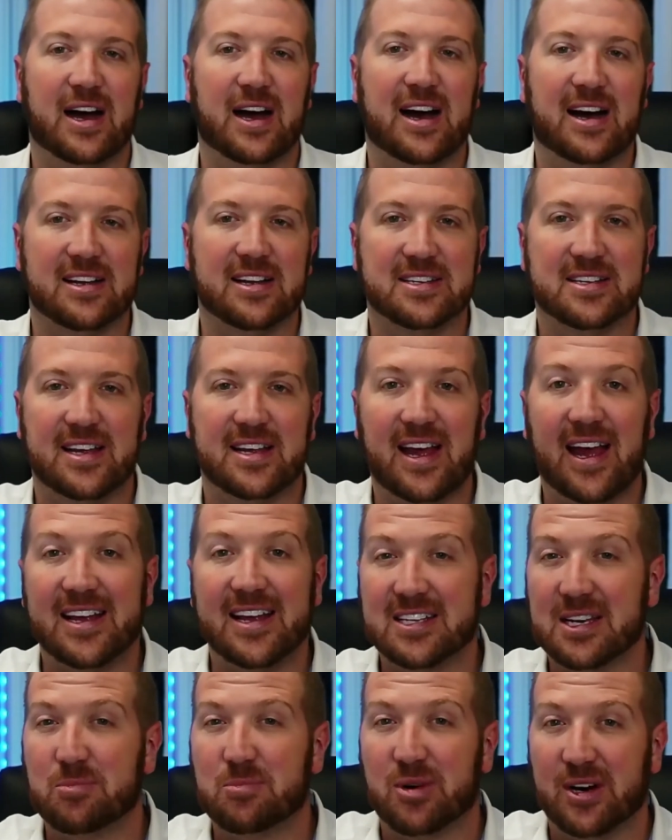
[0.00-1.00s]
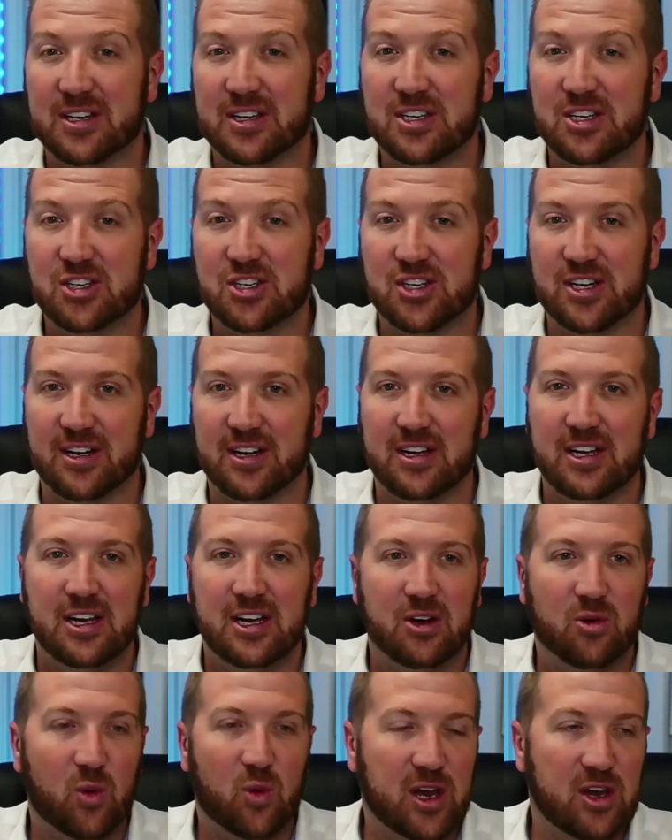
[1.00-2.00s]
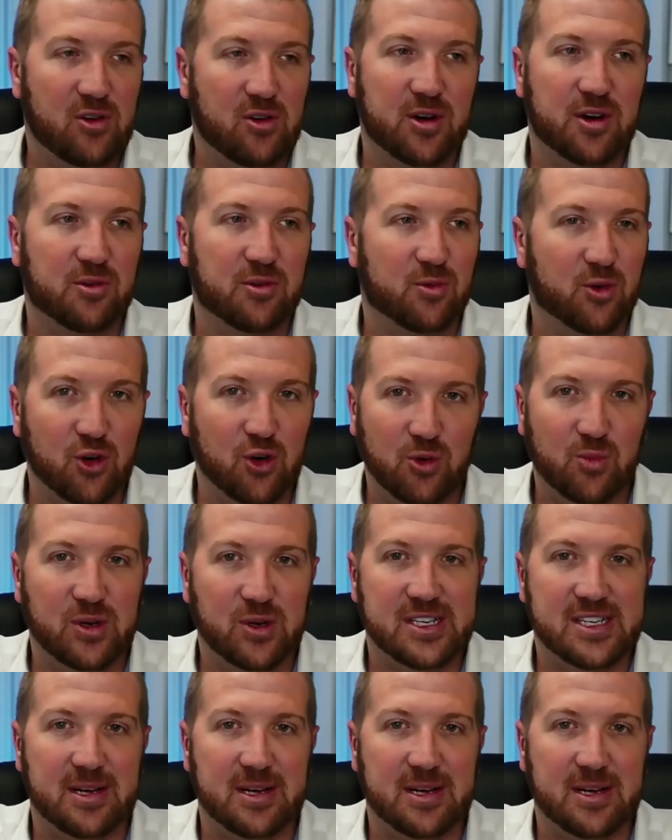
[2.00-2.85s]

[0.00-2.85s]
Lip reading: us as a practitioner, when you're in a room with